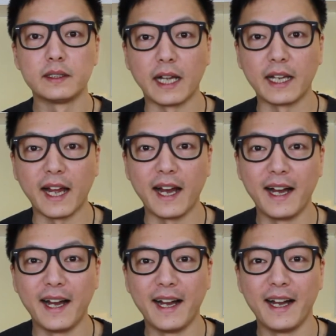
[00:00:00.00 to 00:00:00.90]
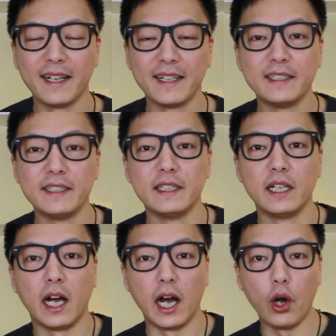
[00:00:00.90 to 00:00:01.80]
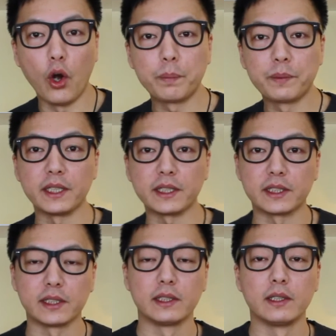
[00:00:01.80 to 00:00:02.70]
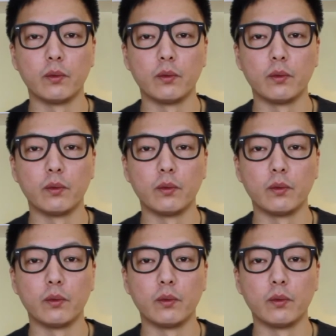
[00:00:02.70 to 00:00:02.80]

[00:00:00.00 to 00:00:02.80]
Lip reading: Ta-da! I hope this